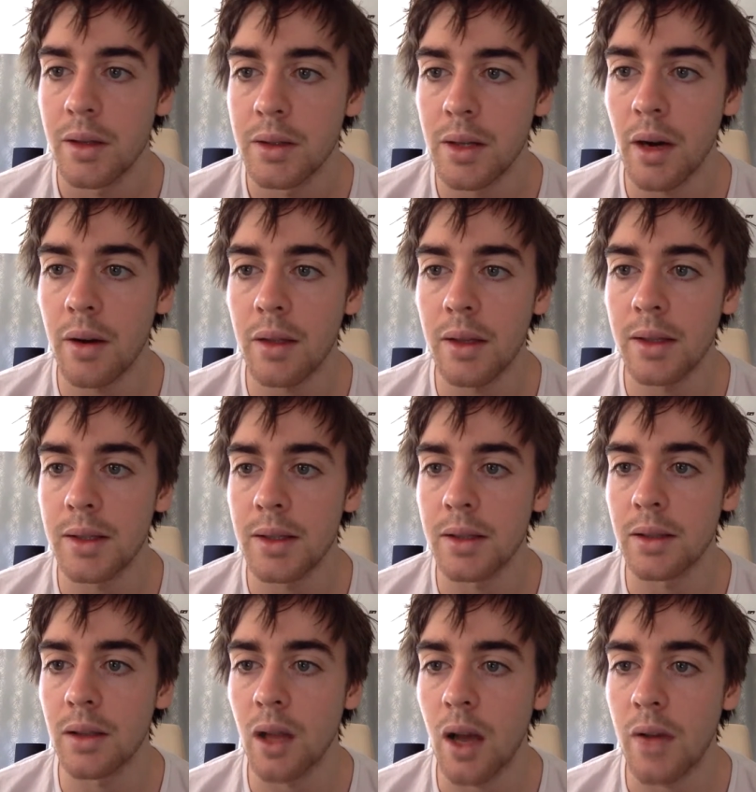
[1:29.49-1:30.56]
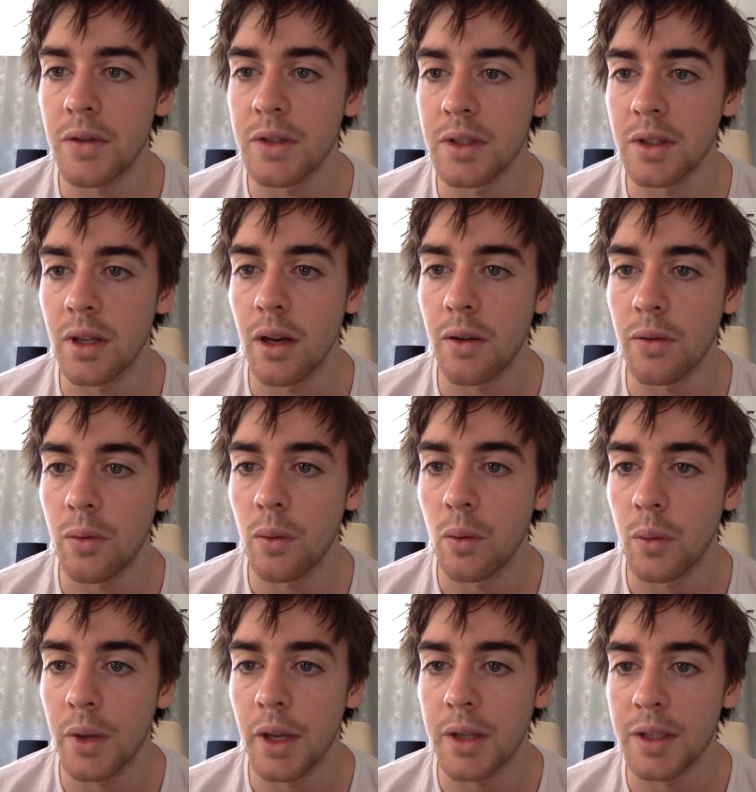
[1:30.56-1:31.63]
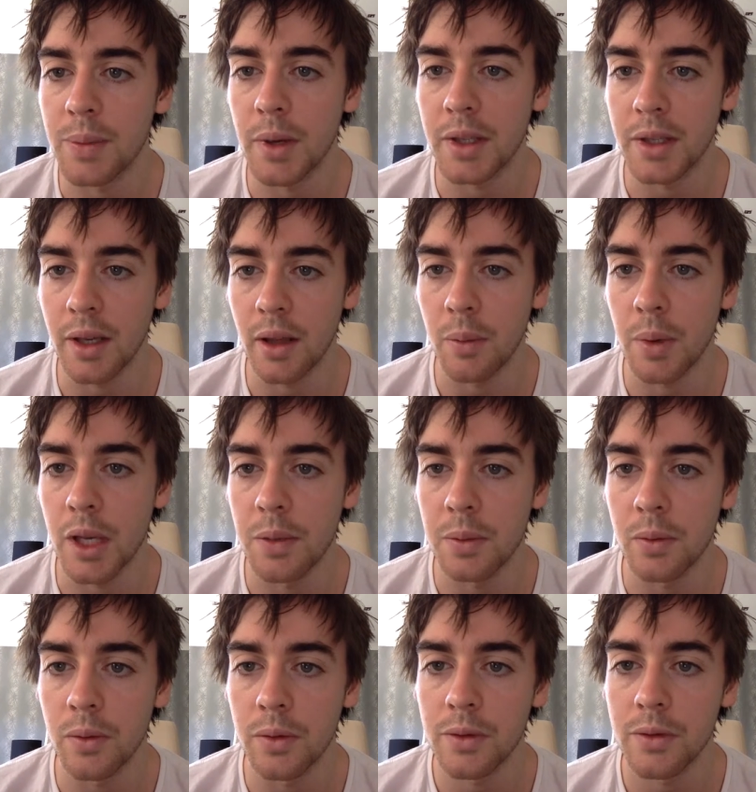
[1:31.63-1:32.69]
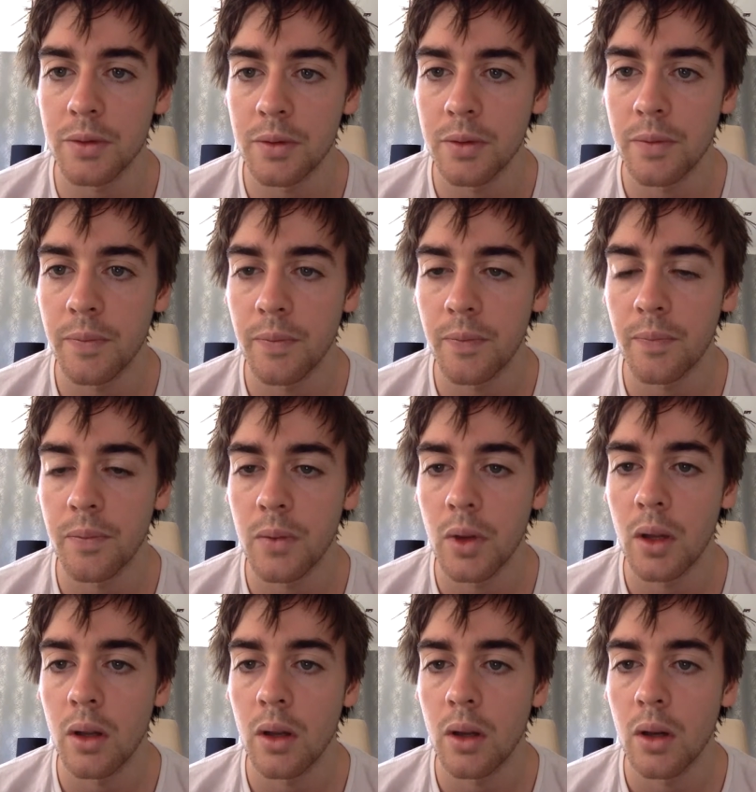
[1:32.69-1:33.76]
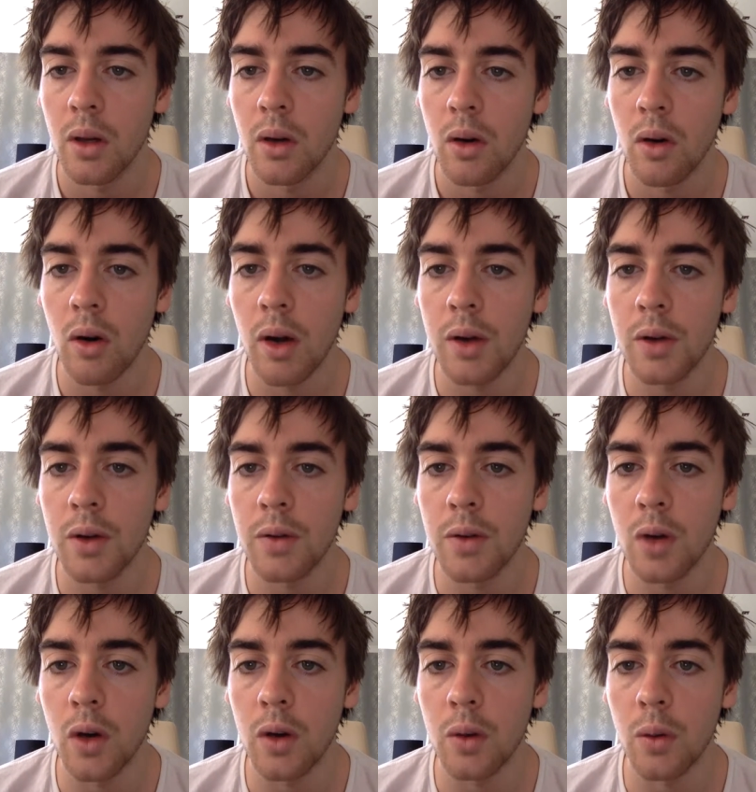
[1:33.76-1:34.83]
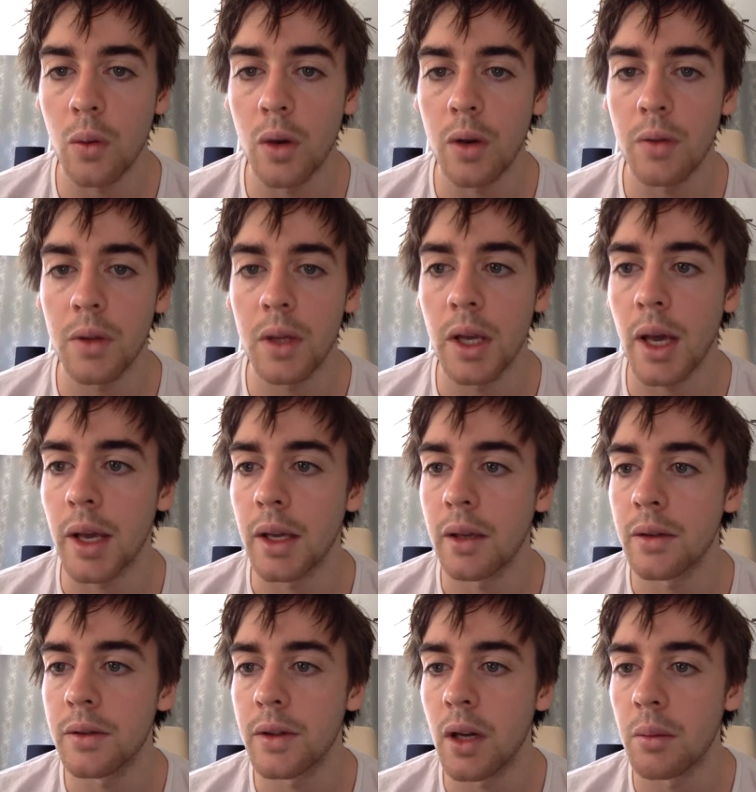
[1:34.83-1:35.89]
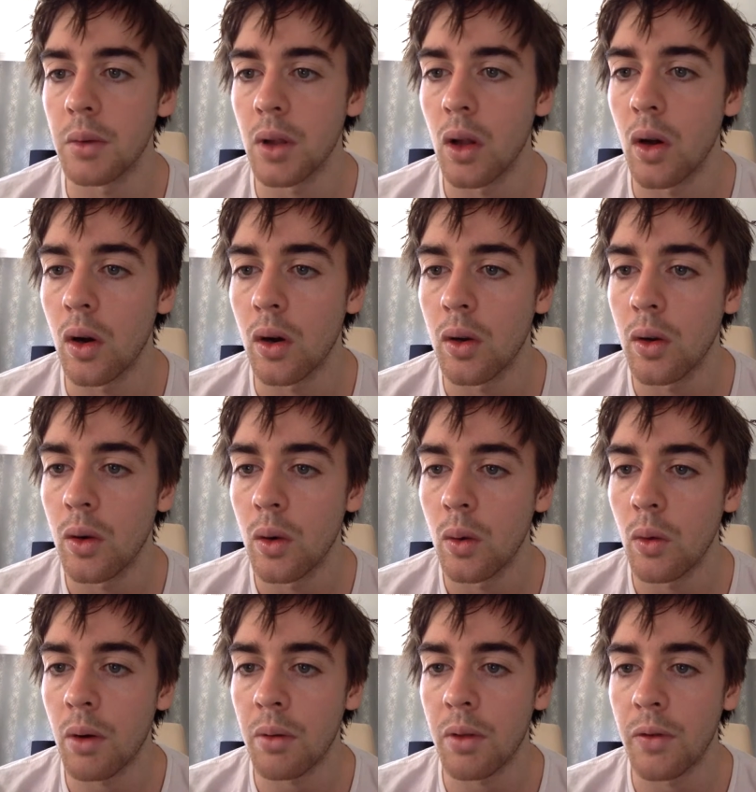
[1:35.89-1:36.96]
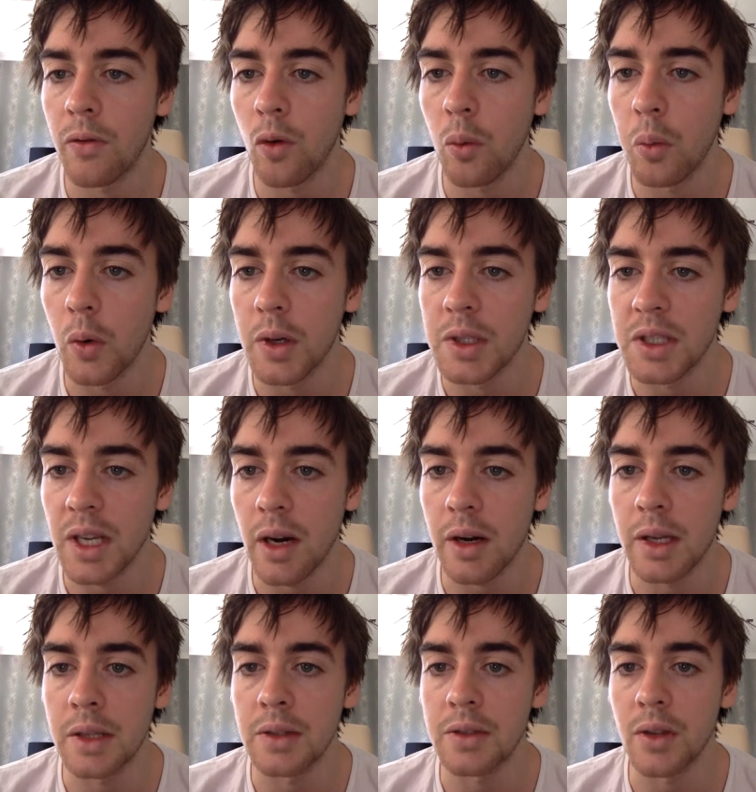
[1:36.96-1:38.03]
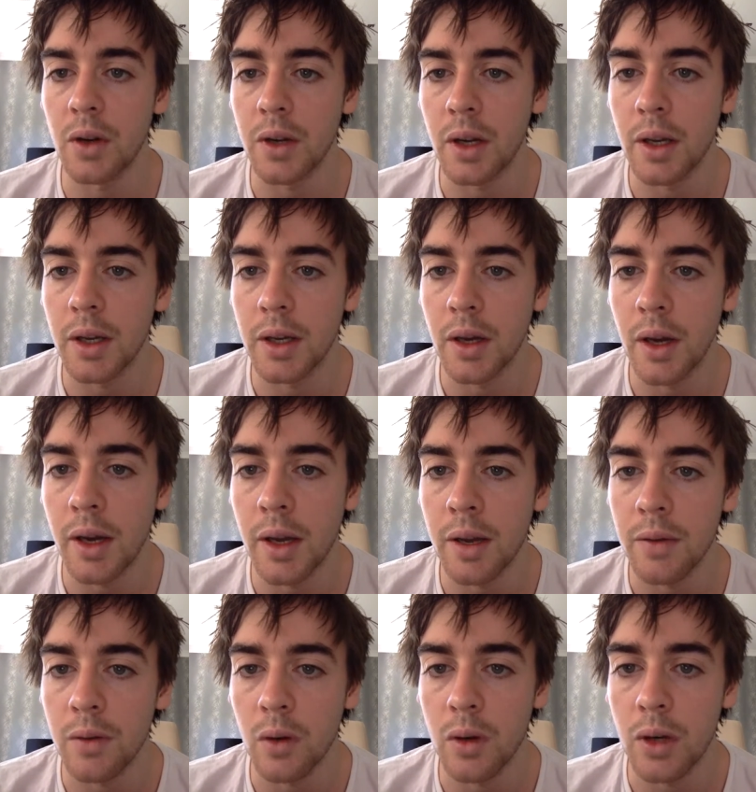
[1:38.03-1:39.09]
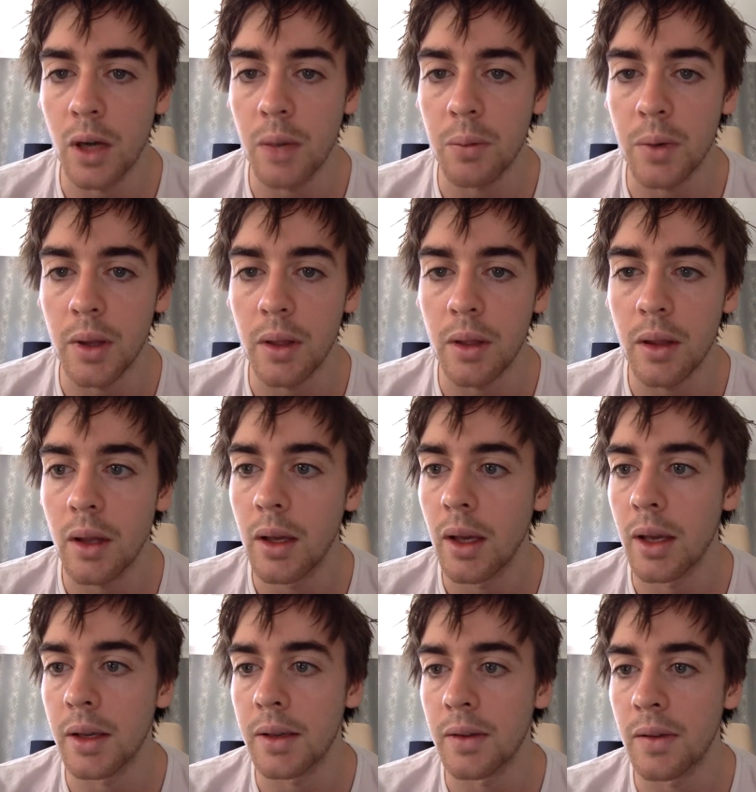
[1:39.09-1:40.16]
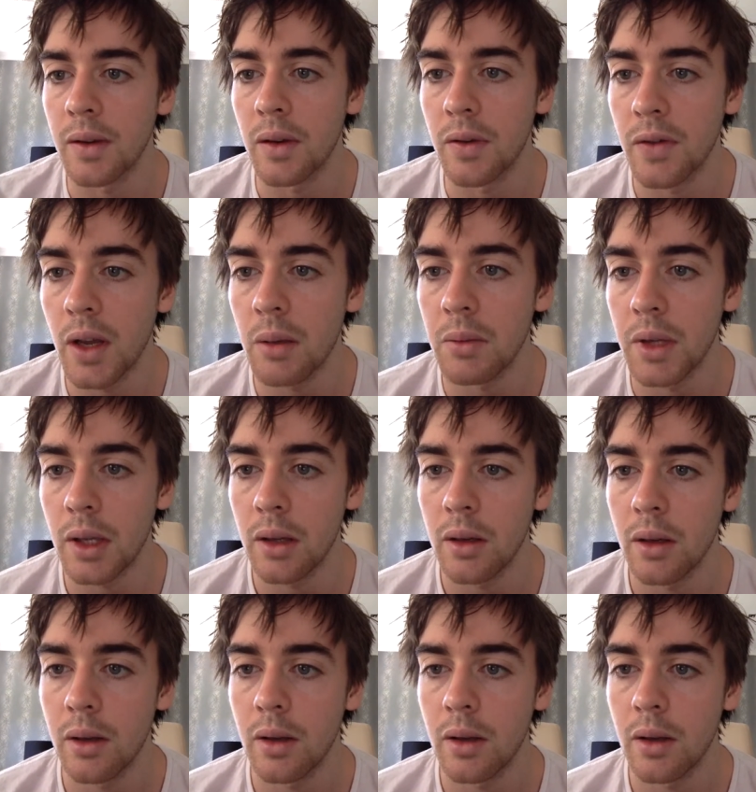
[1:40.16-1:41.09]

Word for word: Jerry thinks his life is enough without inspecting other people's. Or I could have gotten one of the gang to come along, one of the four boys Darry and Soda and I have grown up with and consider family.